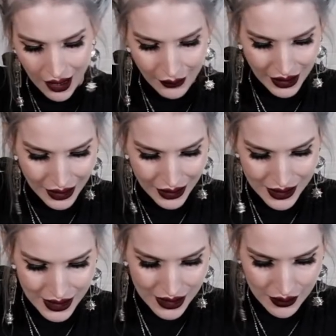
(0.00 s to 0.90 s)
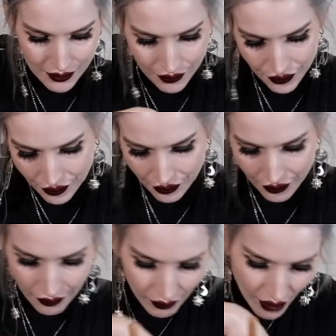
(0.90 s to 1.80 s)
me this
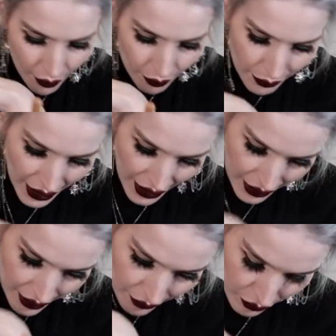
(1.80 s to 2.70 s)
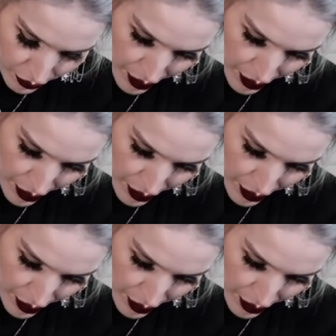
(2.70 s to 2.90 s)
back for my